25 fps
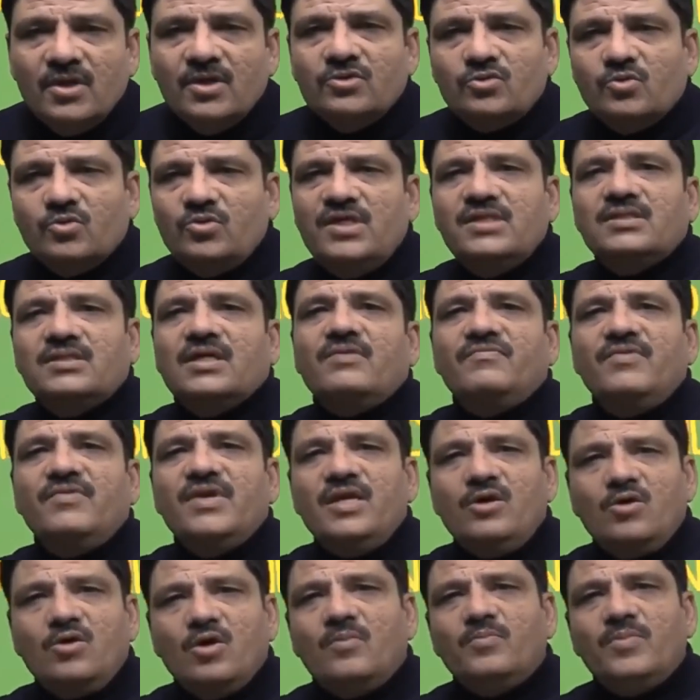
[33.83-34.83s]
So these are
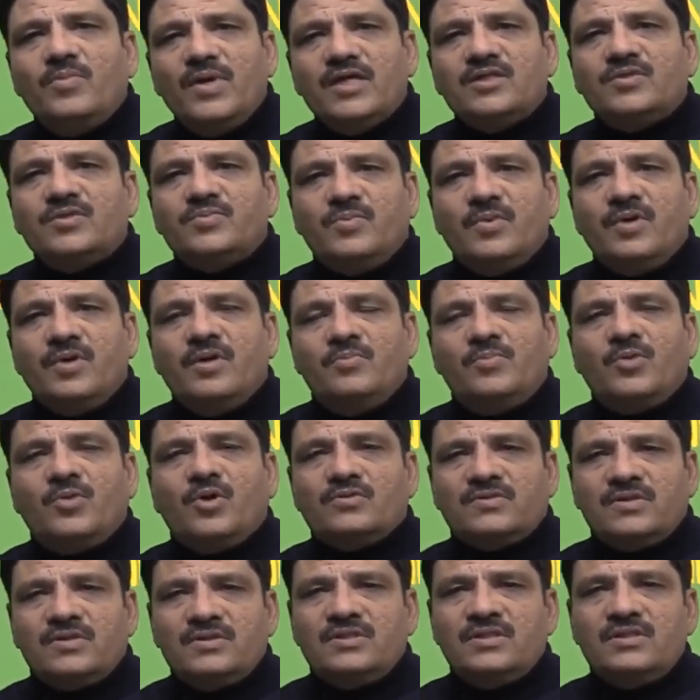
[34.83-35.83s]
very complex
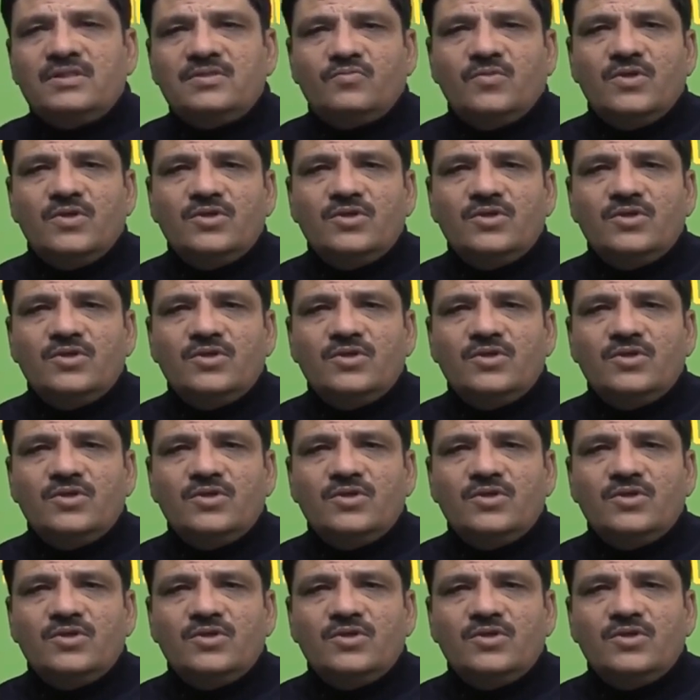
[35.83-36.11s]
processes.